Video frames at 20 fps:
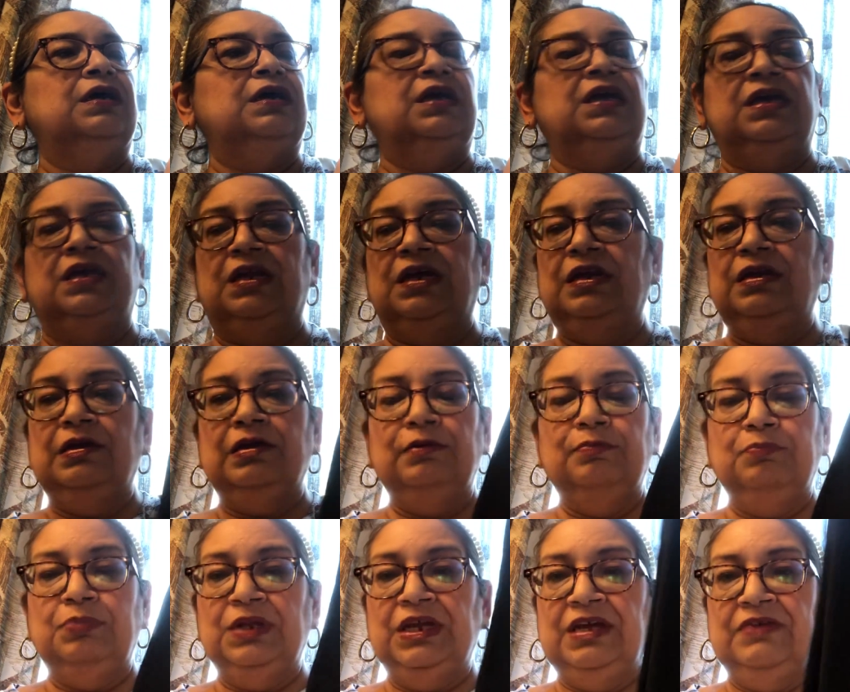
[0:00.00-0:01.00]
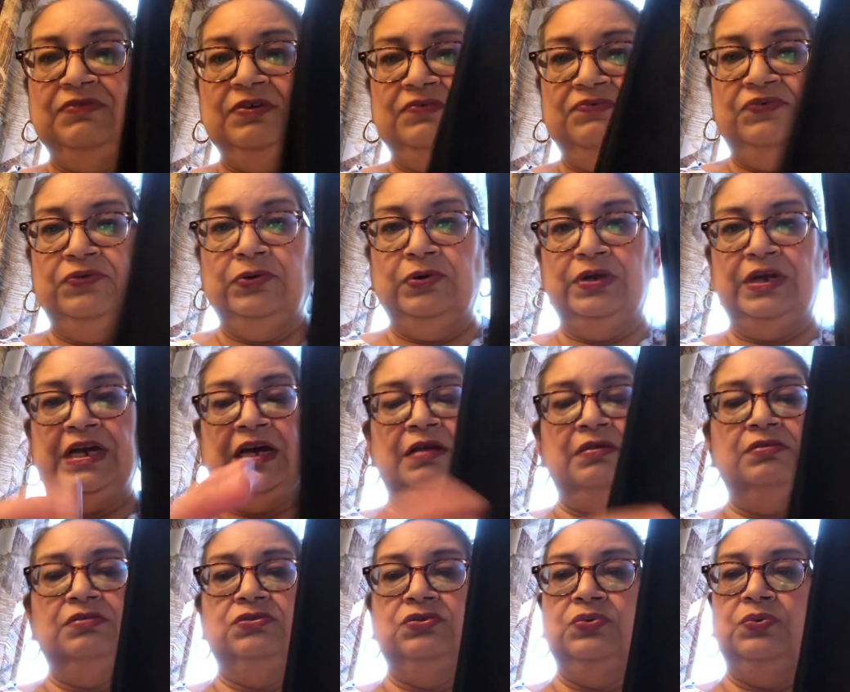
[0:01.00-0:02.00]
And I couldn't believe it for a
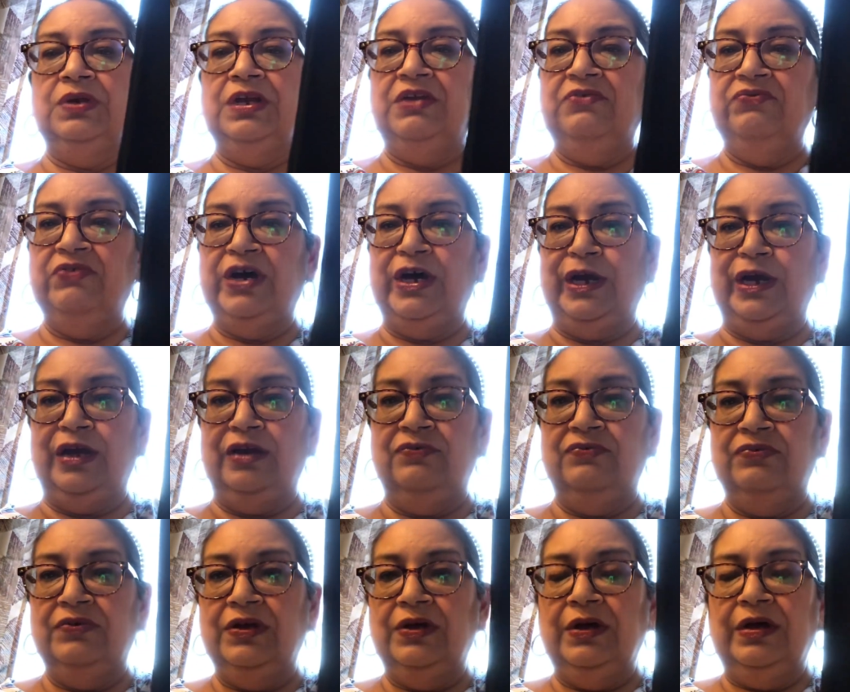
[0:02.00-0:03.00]
dollar twenty-five.